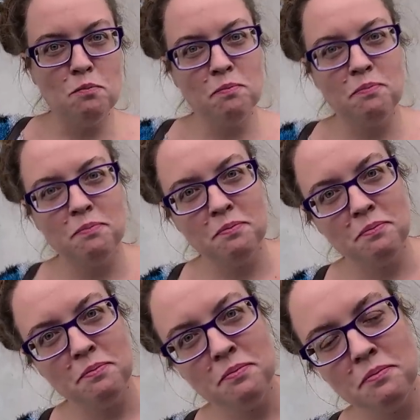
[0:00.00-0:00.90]
I think that new
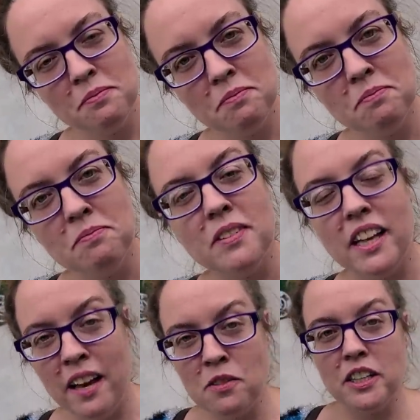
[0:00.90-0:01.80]
story's going to be freaking
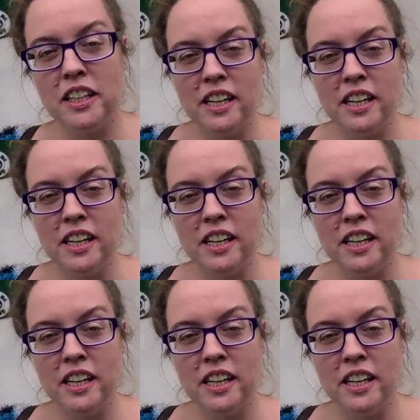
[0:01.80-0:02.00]
epic. It really